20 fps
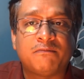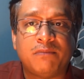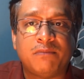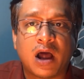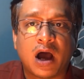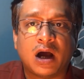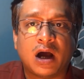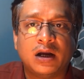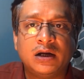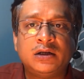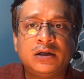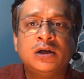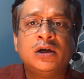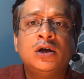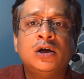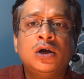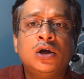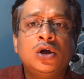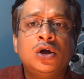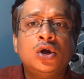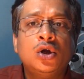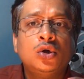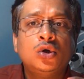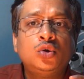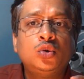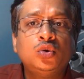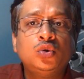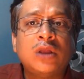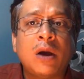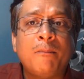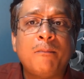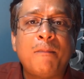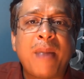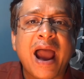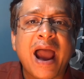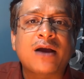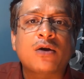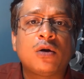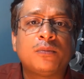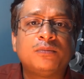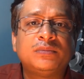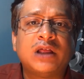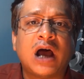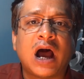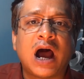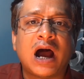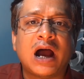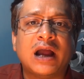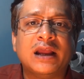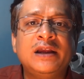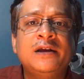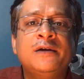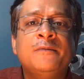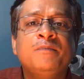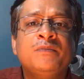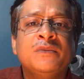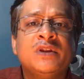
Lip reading: blood to the back of the eye.